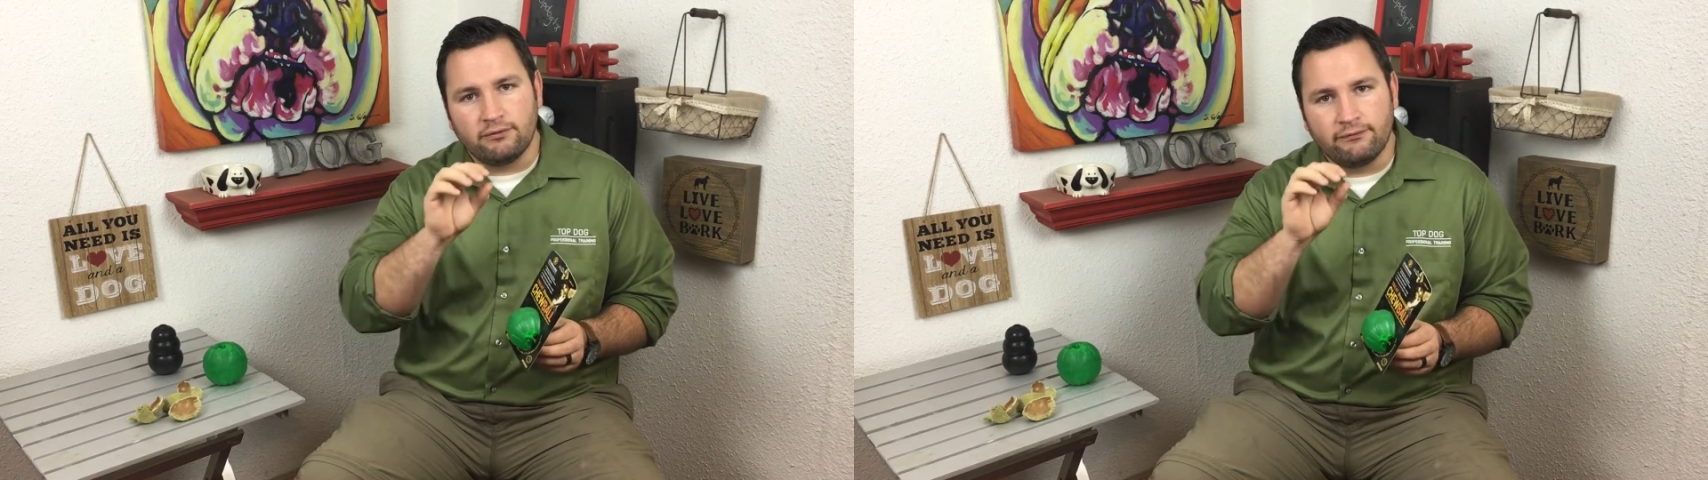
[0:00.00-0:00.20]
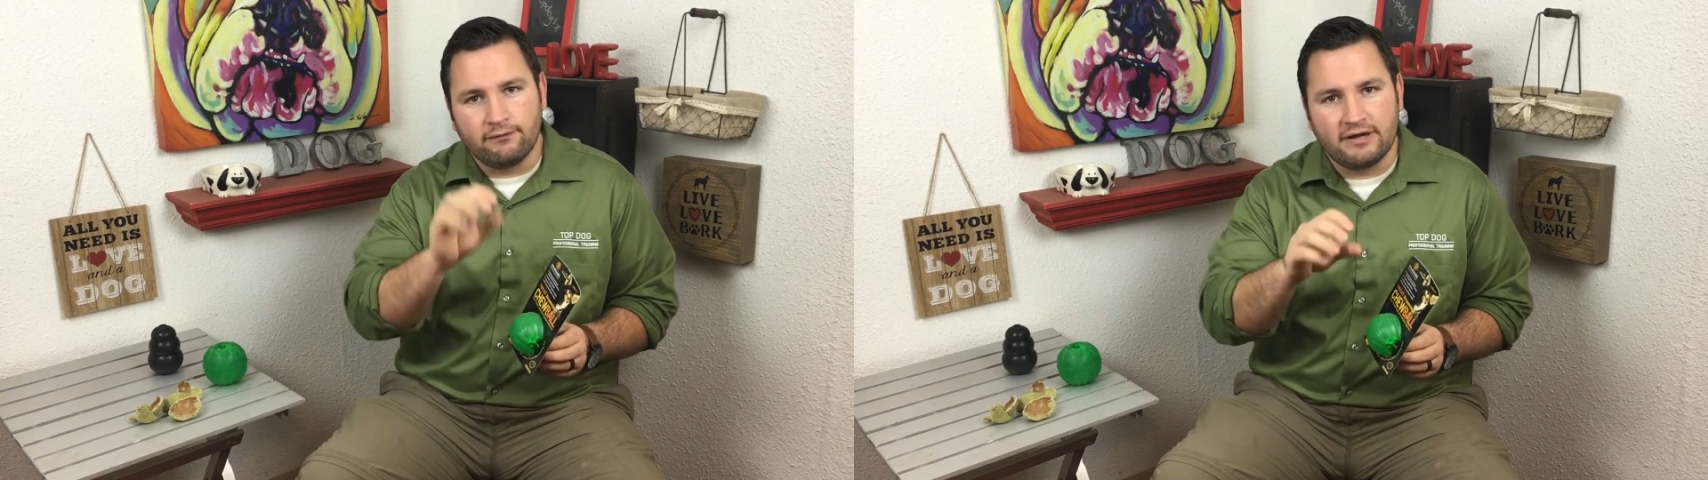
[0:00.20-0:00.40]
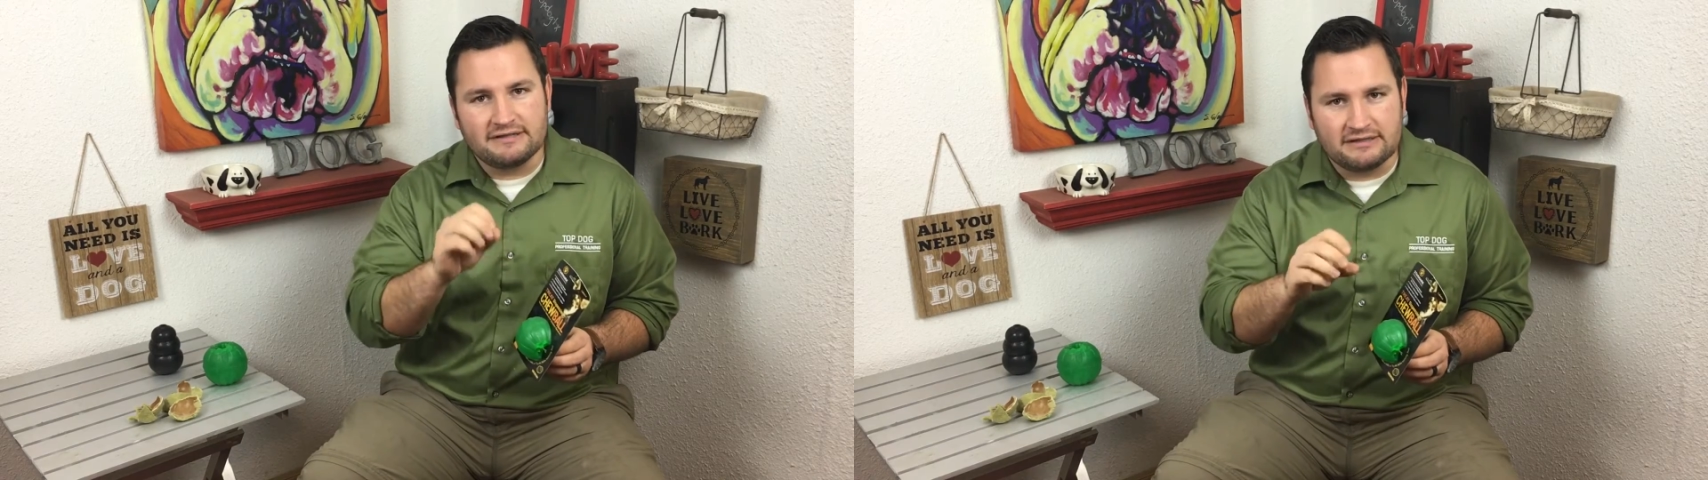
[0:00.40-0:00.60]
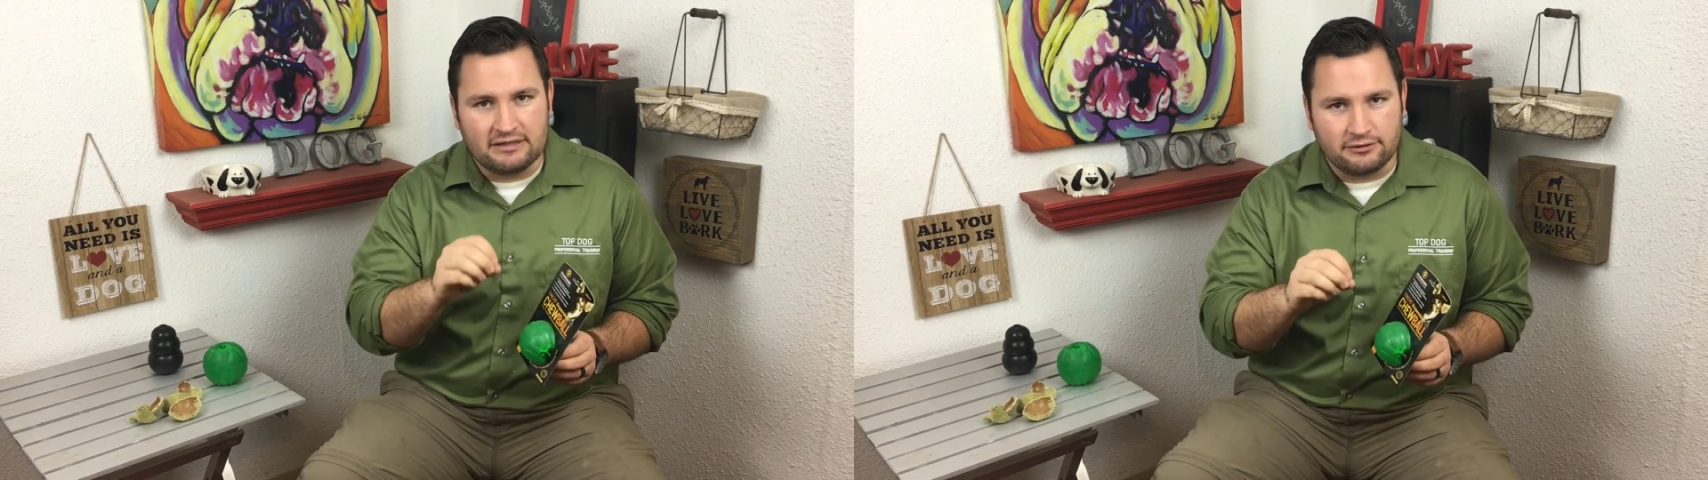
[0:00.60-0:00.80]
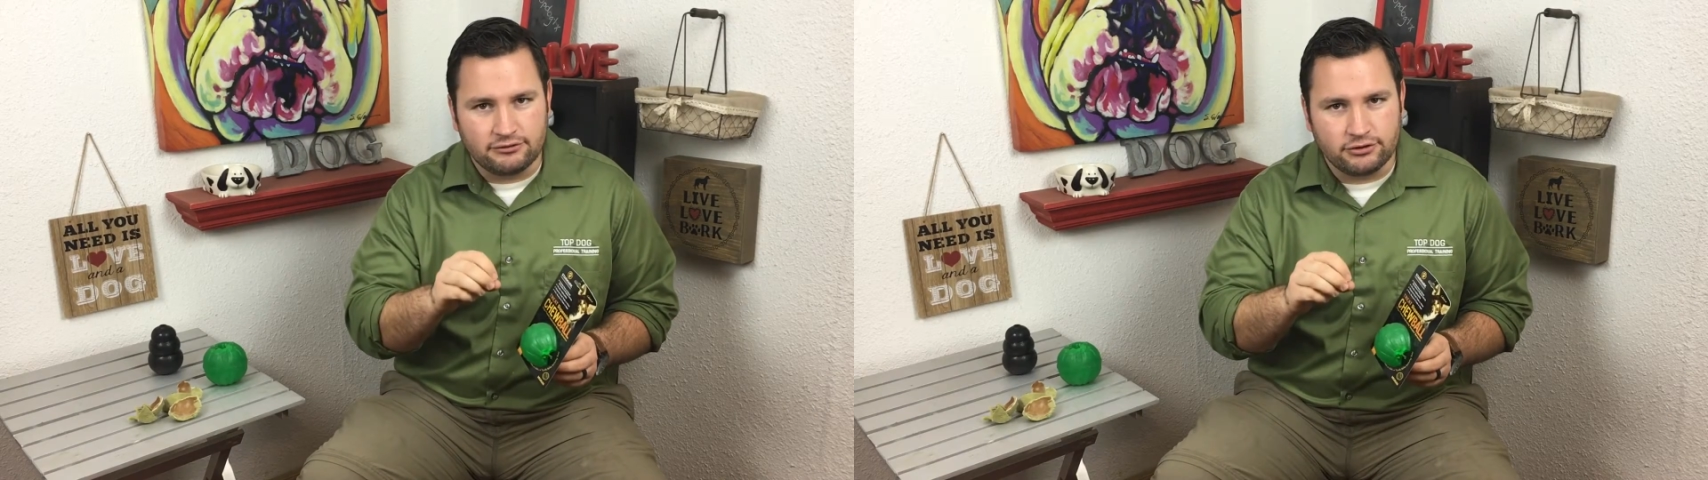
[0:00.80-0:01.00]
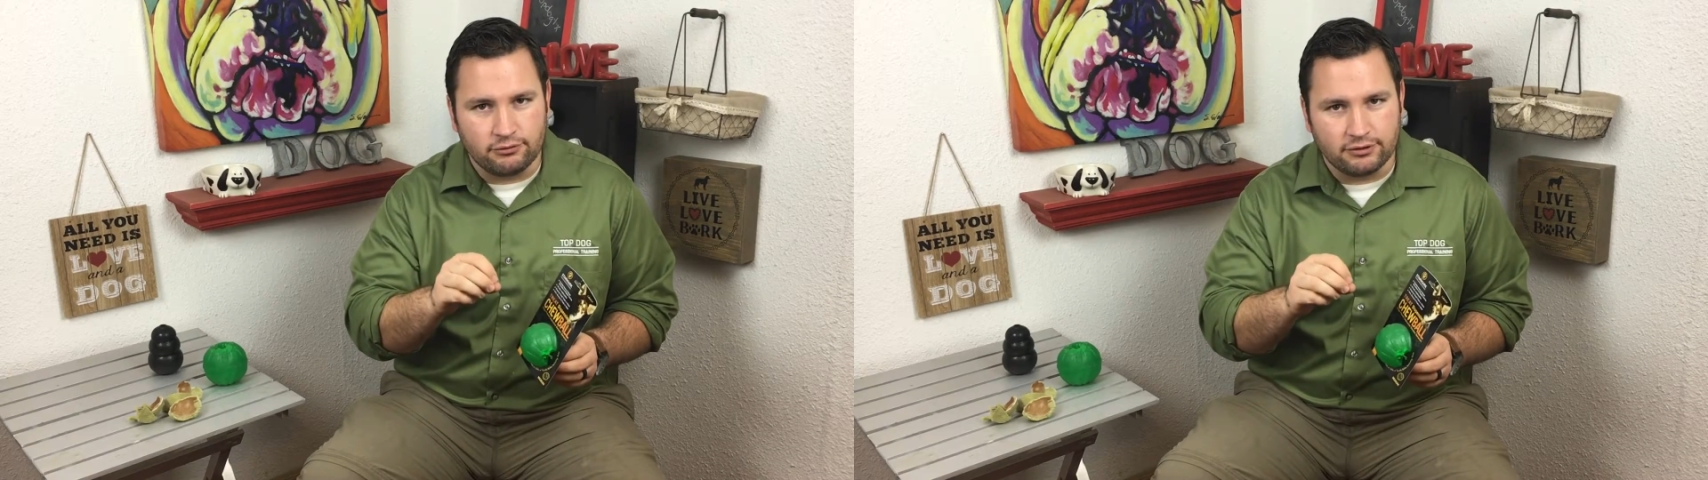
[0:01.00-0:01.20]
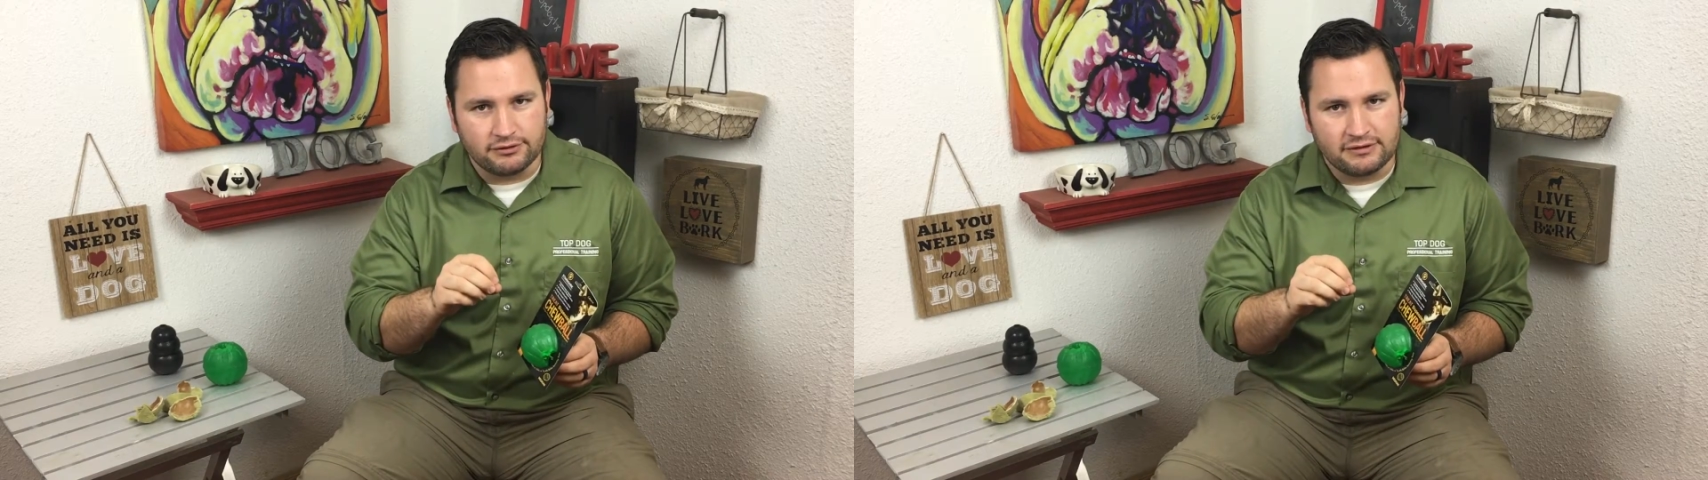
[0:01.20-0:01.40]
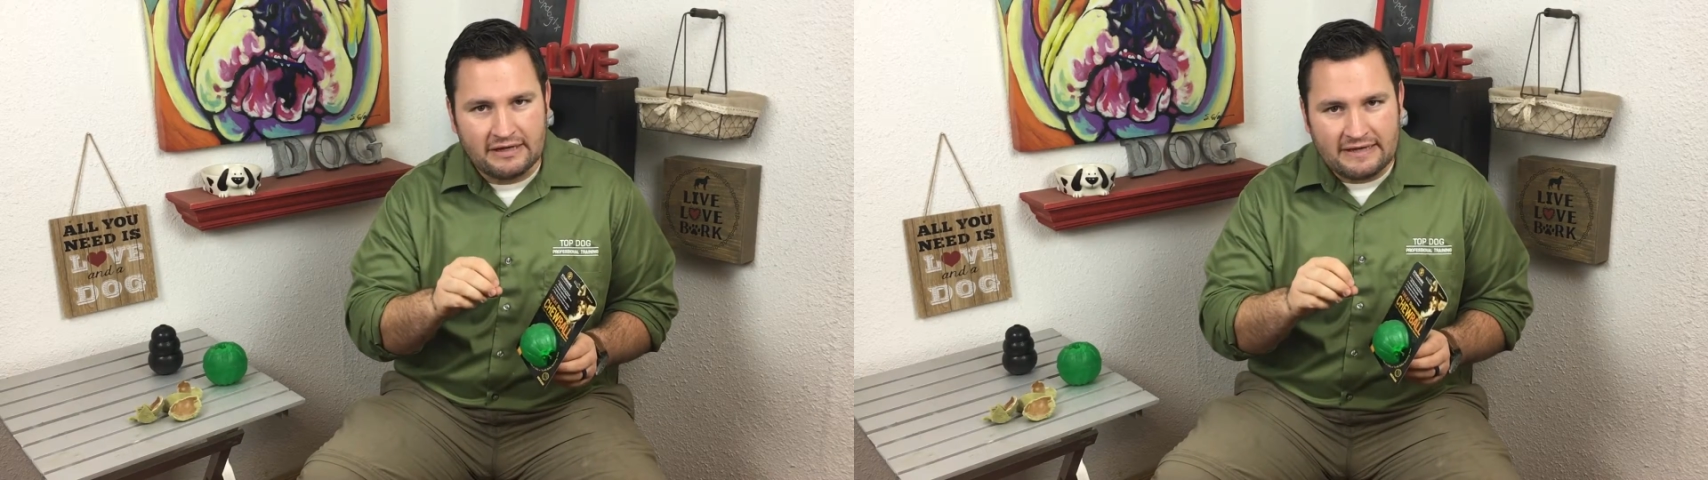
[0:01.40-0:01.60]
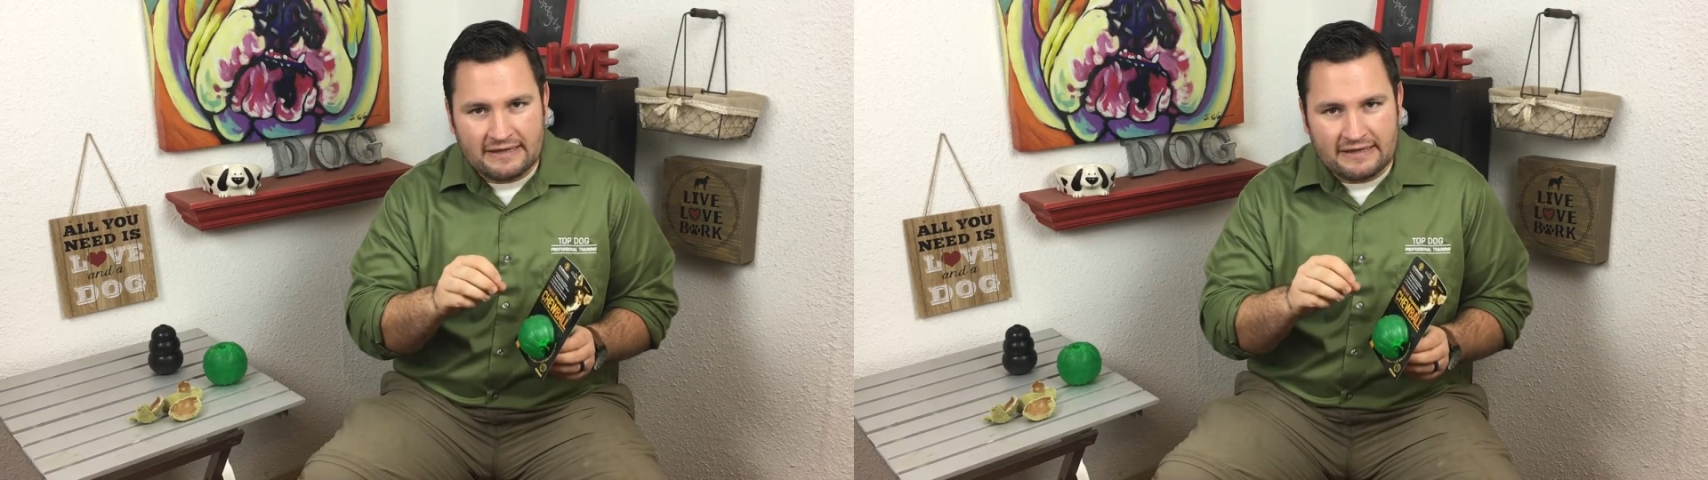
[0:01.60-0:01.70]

front teeth chewers.